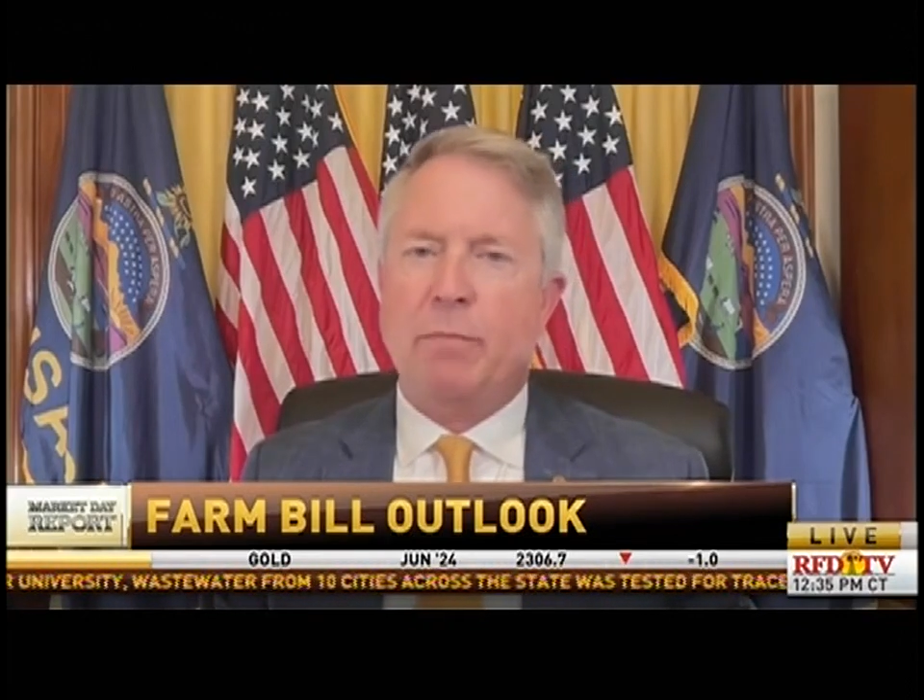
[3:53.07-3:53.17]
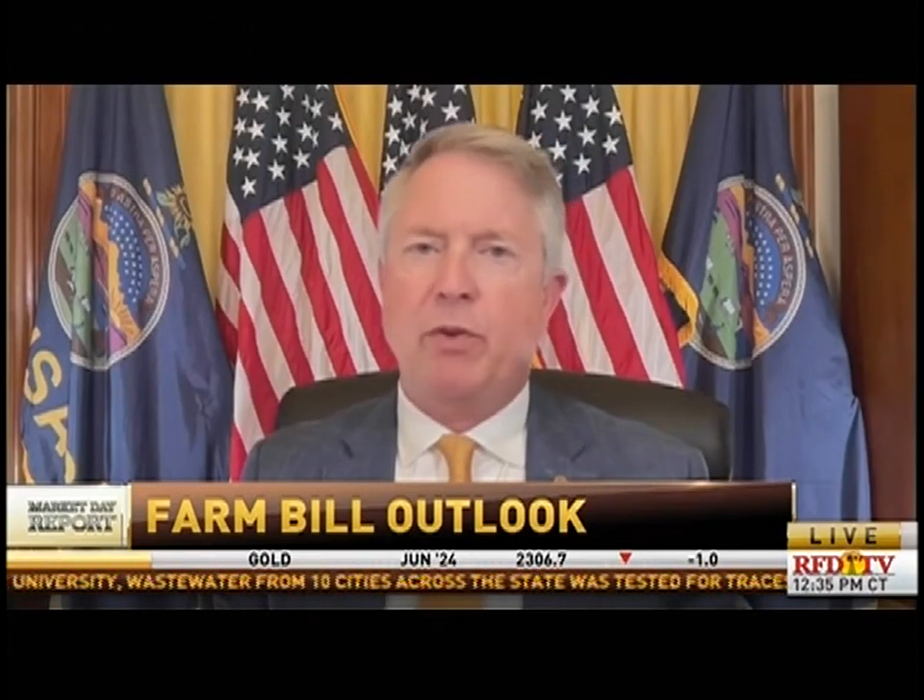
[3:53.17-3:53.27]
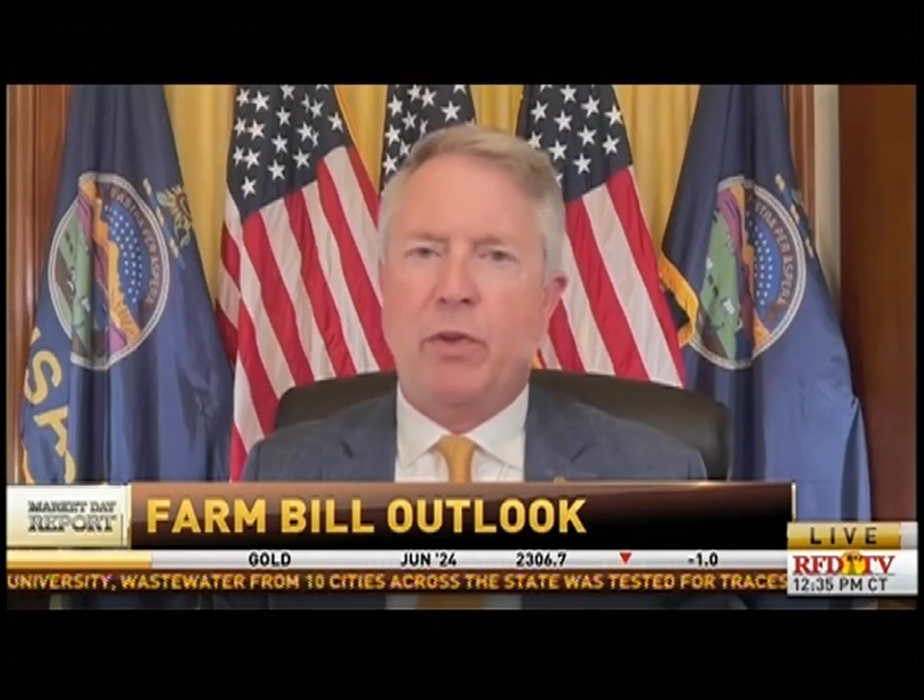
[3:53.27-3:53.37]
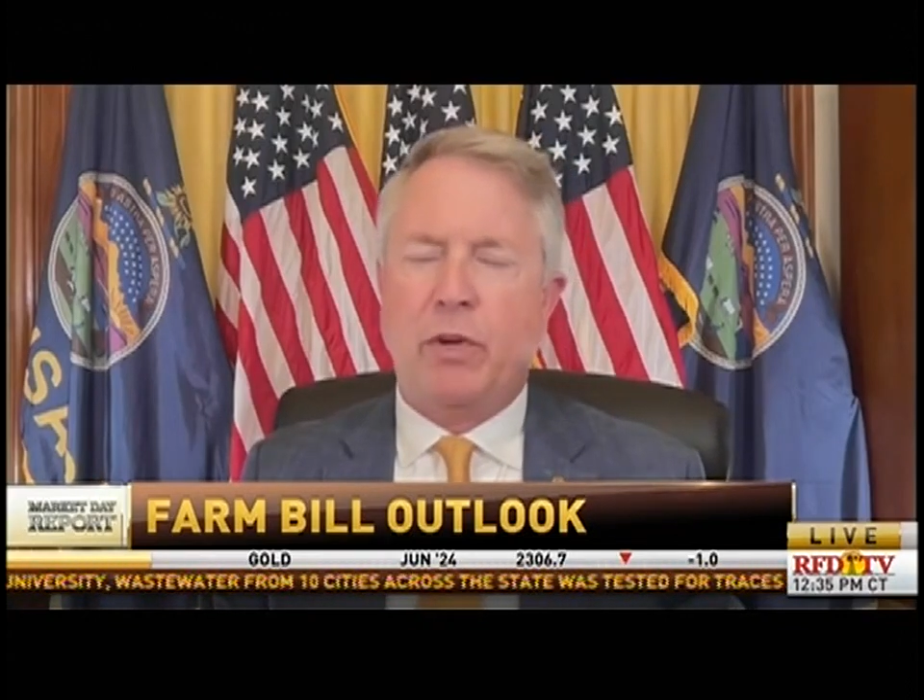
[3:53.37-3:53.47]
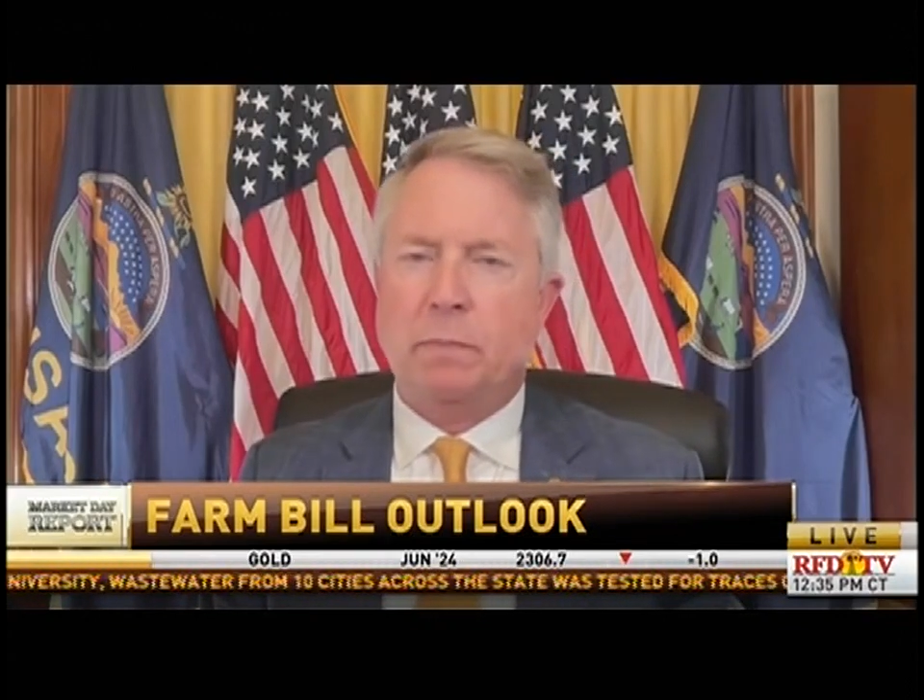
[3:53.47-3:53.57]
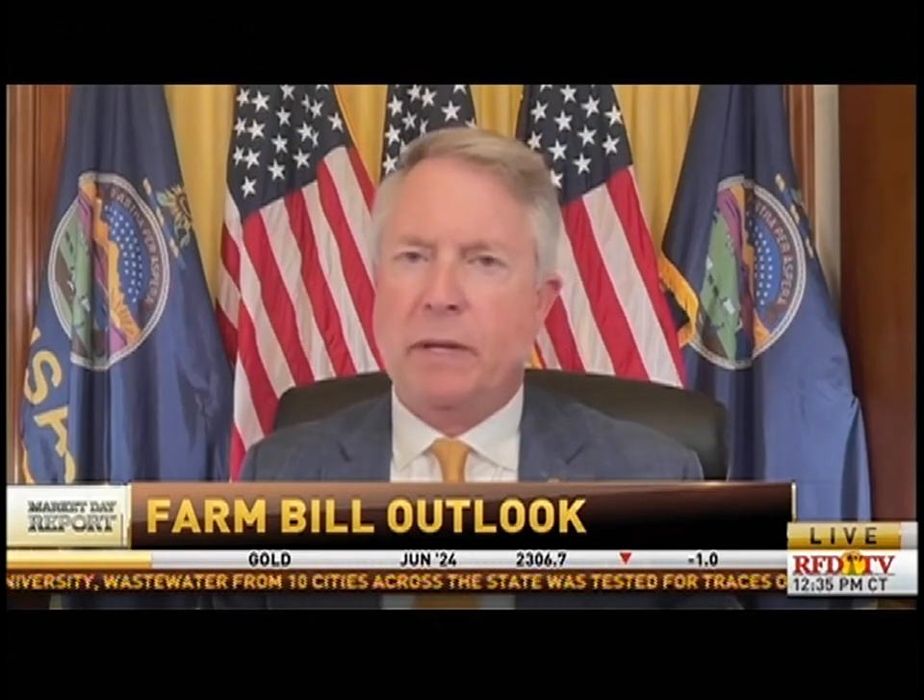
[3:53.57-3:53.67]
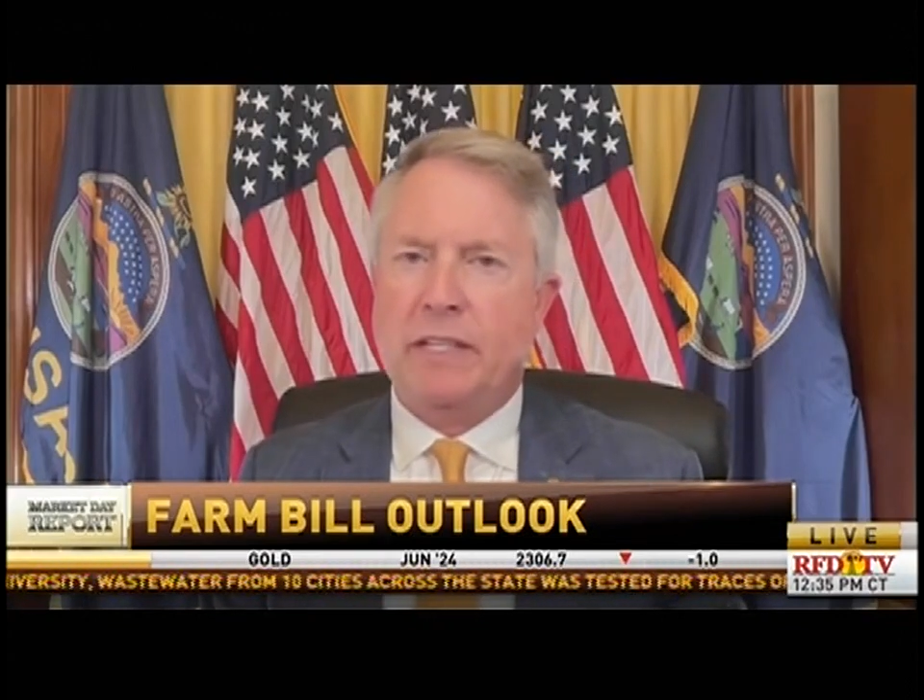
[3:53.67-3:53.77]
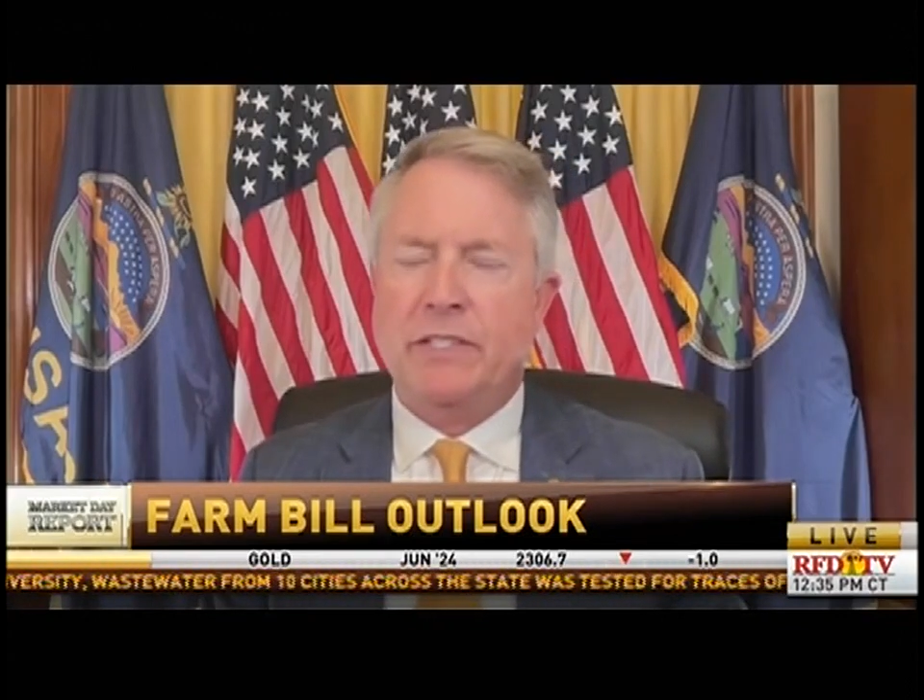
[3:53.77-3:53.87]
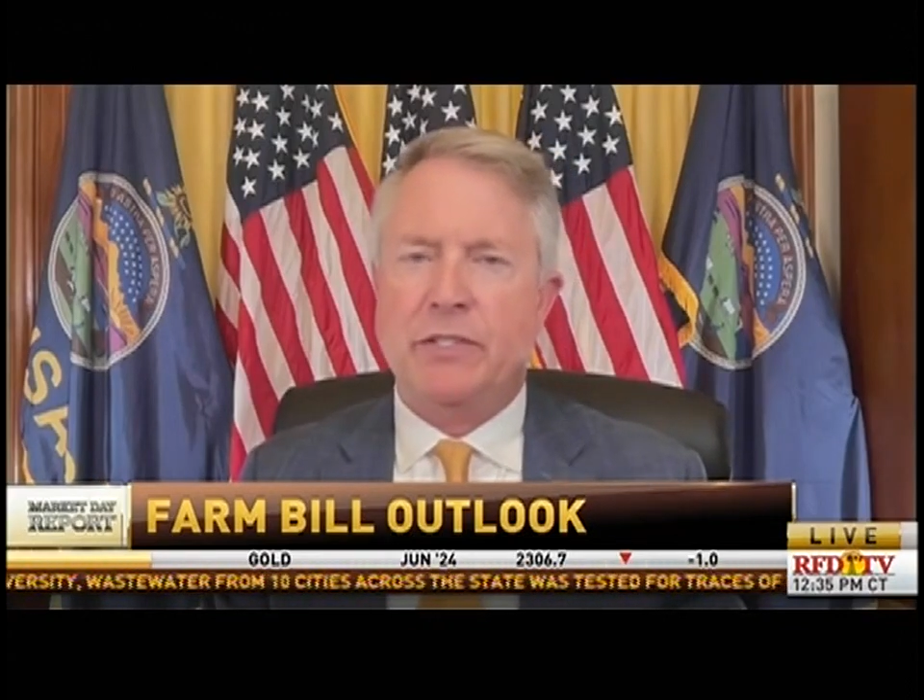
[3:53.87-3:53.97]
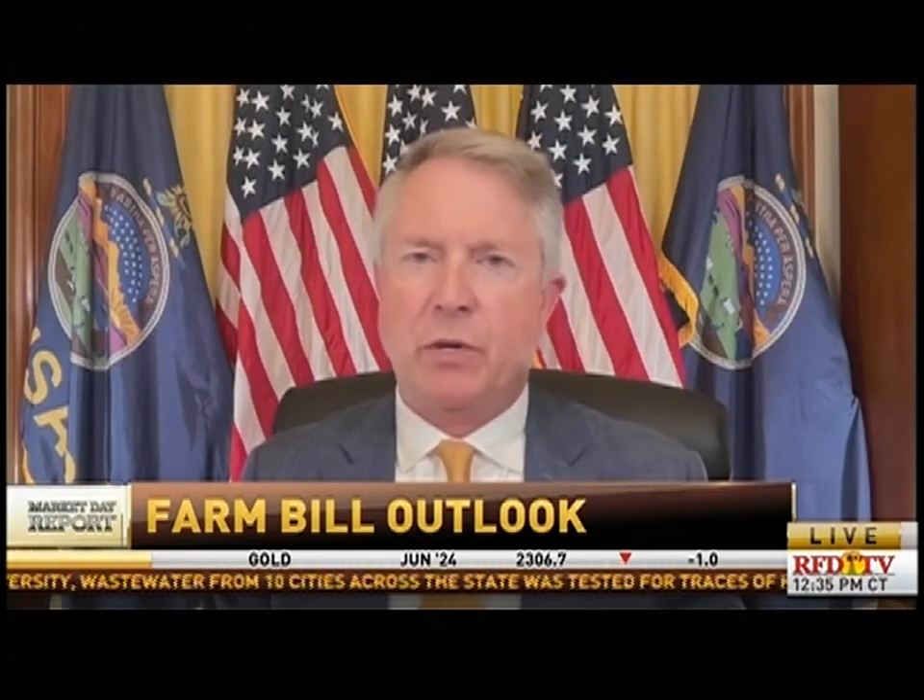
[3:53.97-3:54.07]
move those
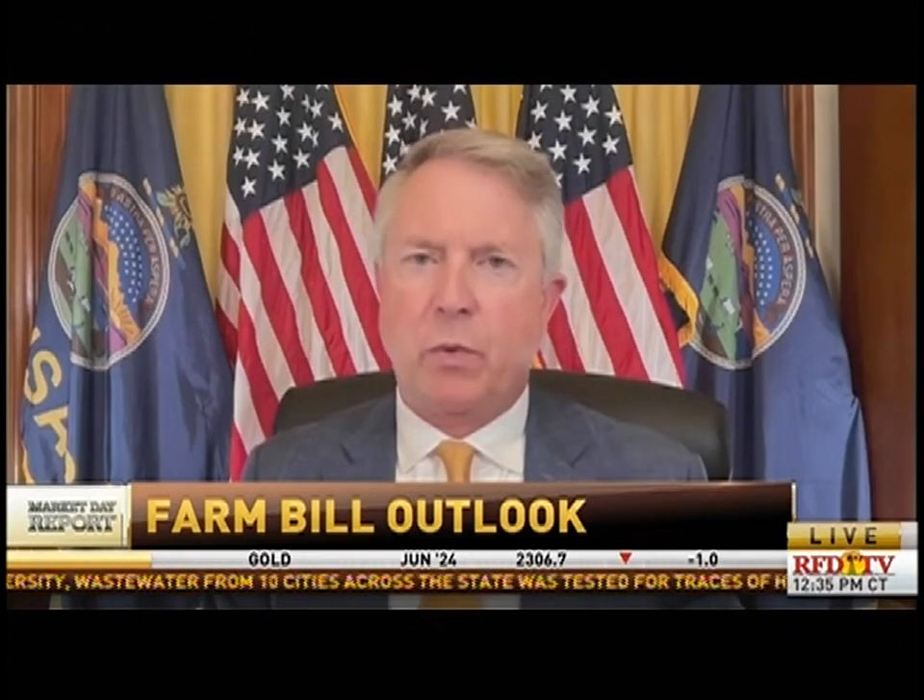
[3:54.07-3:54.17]
pieces